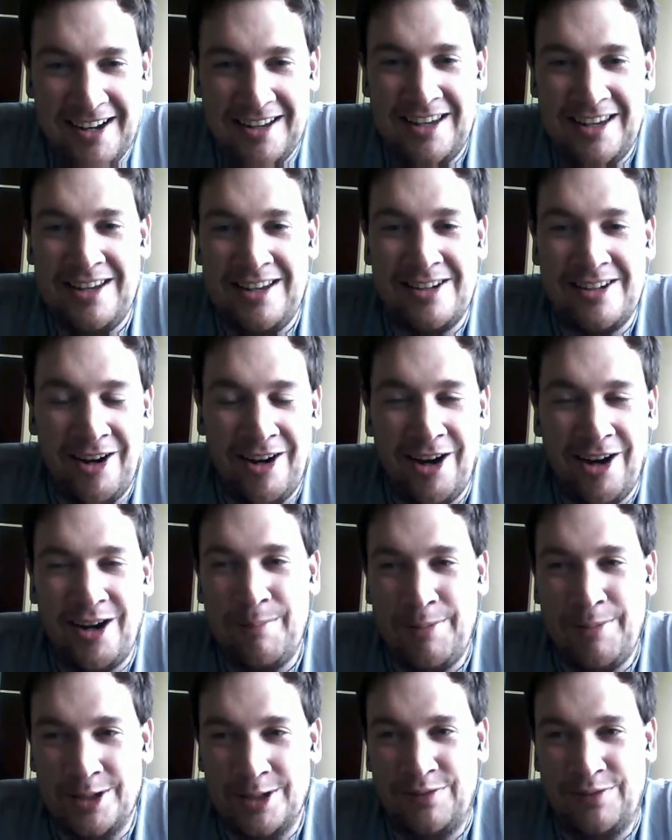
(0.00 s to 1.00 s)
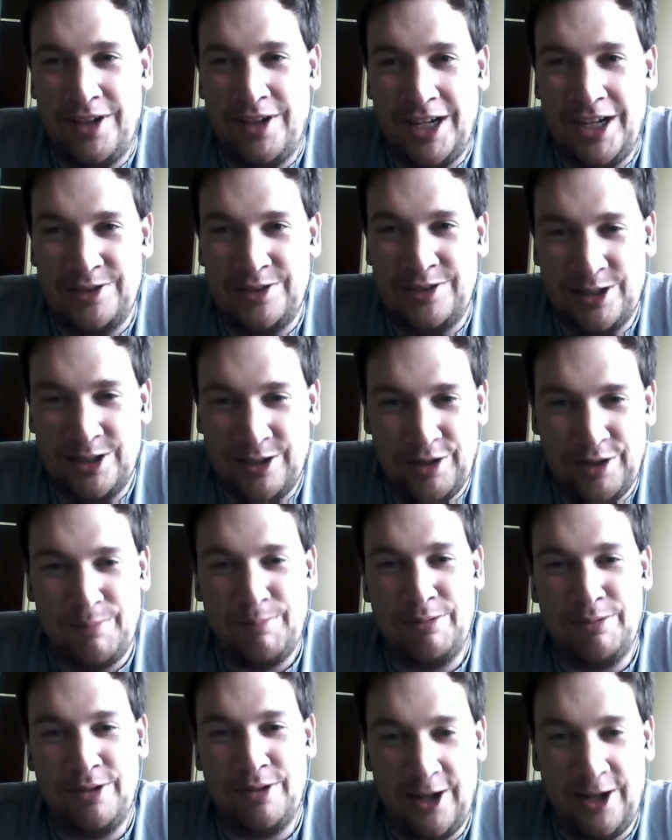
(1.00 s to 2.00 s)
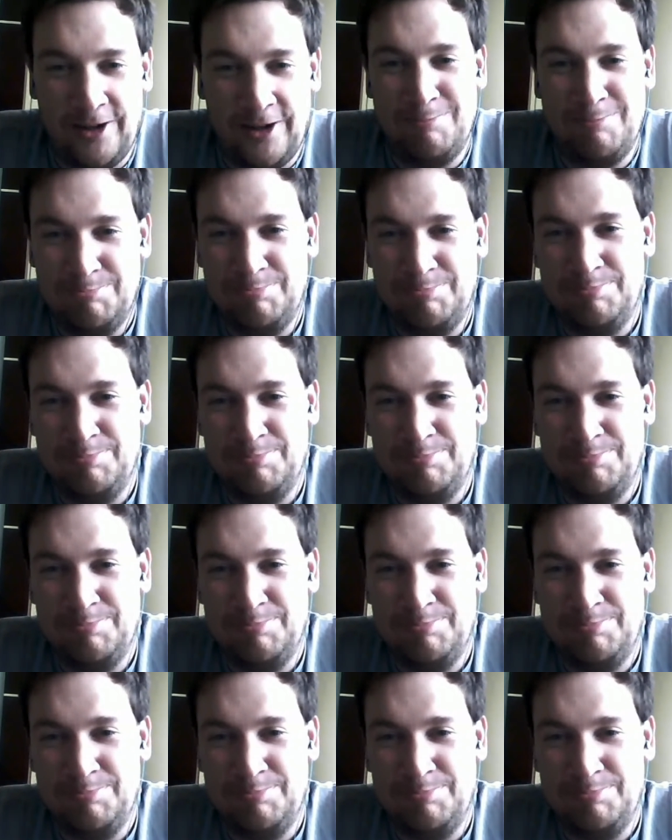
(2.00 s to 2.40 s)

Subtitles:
he taught a bunch of philosophers, including Plato.